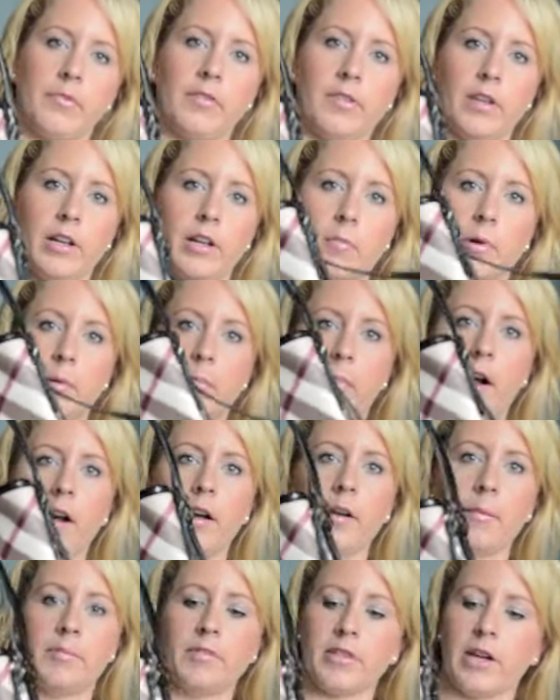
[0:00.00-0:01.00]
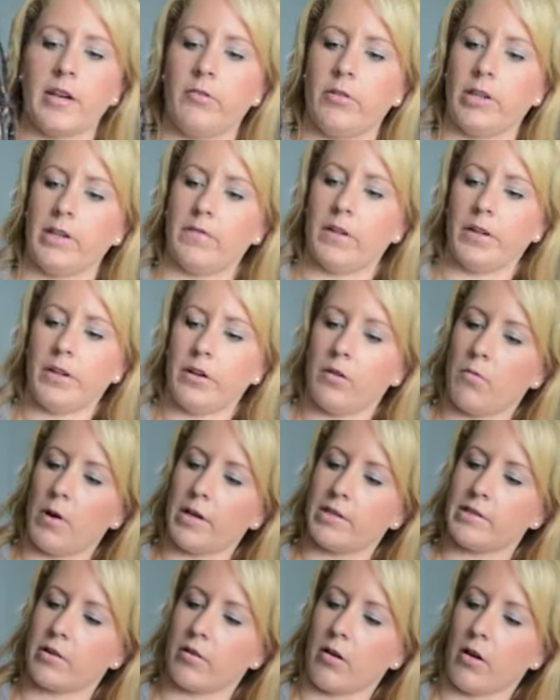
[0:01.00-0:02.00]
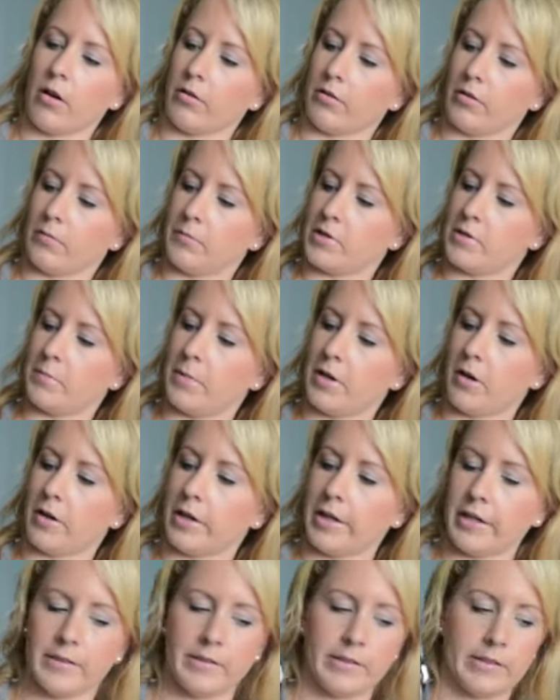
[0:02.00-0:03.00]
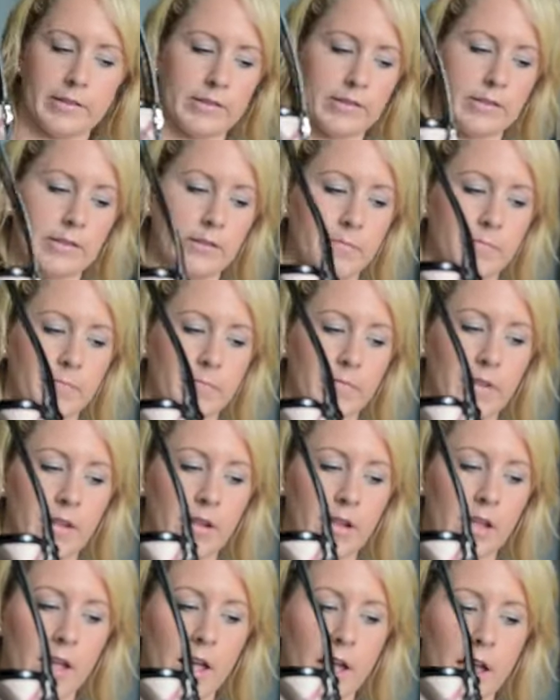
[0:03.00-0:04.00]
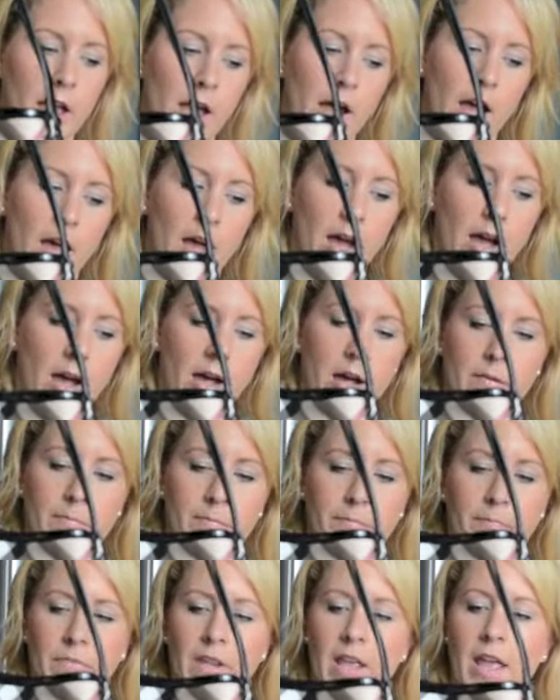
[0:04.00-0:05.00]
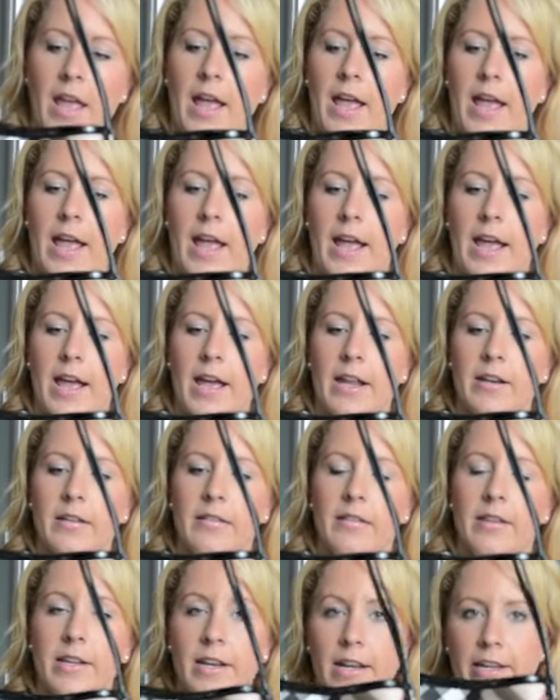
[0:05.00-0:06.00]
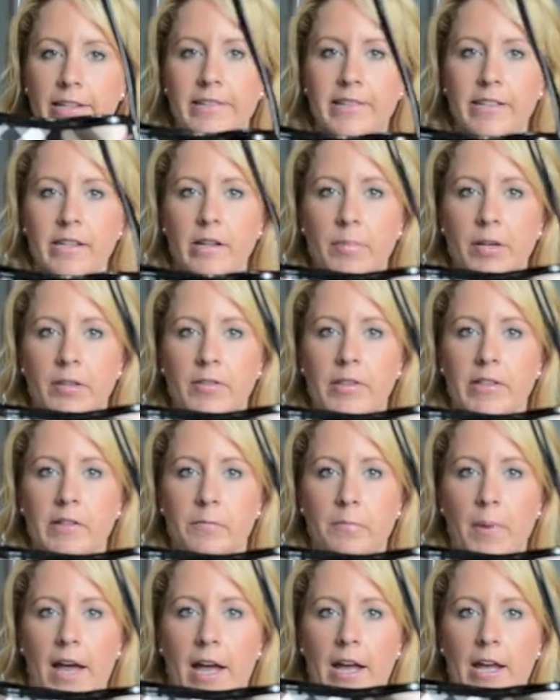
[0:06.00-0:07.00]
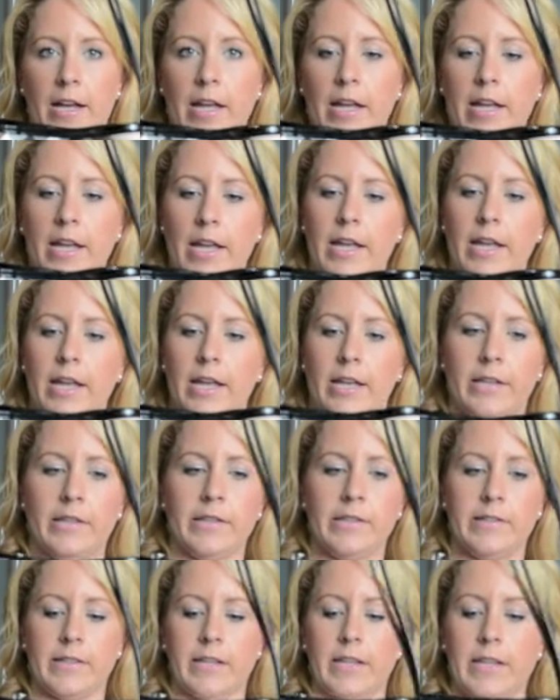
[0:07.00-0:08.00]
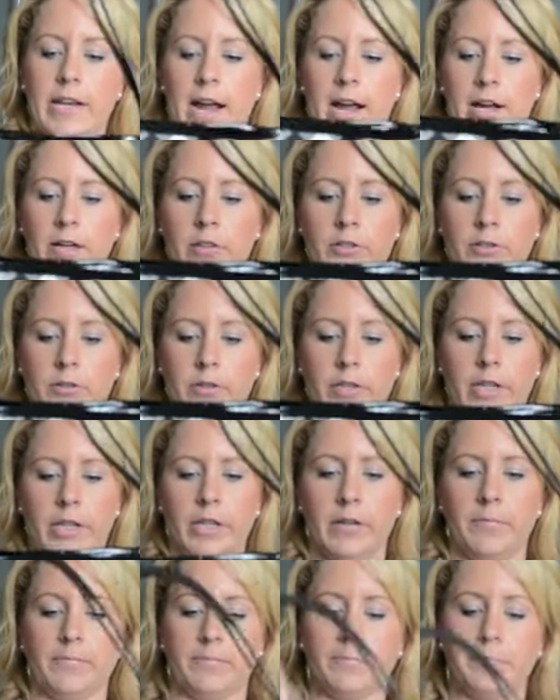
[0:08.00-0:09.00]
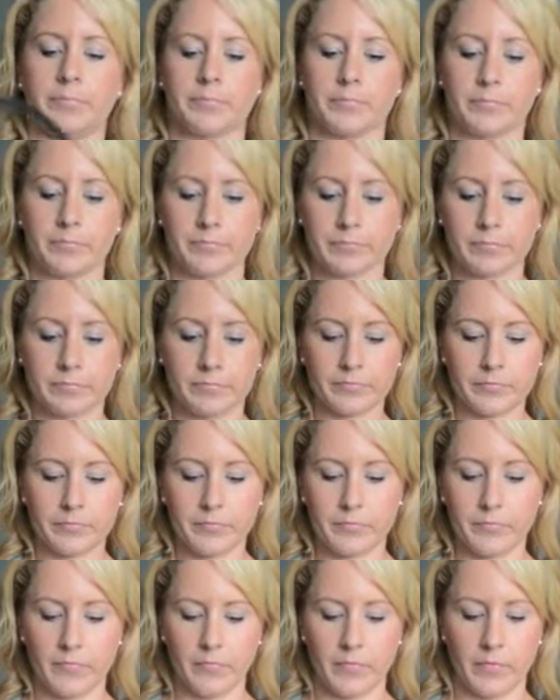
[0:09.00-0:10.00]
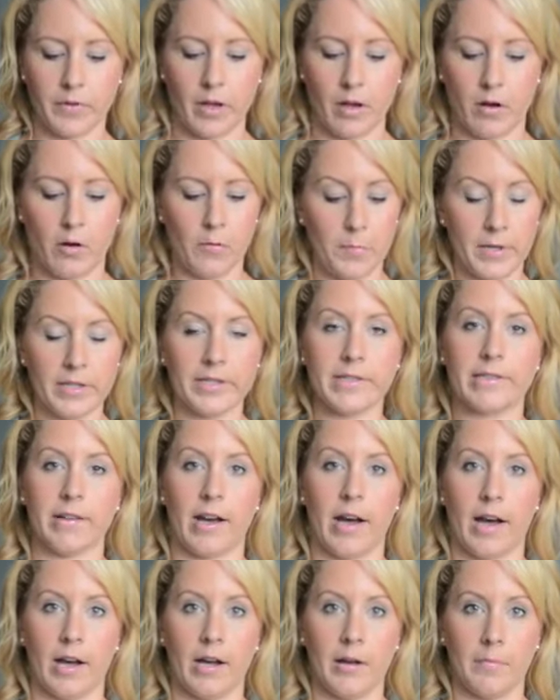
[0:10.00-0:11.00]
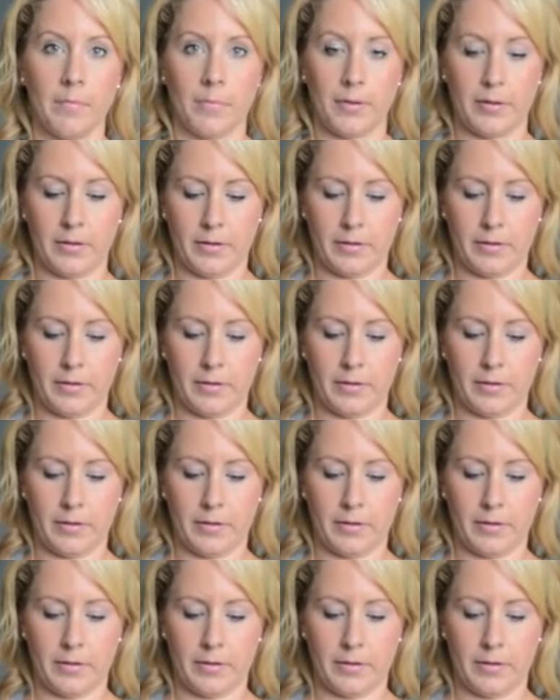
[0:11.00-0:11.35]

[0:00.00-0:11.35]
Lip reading: thingamabobs. I don't even know what to call them, to be honest. And the nice thing about this bag is it actually opens up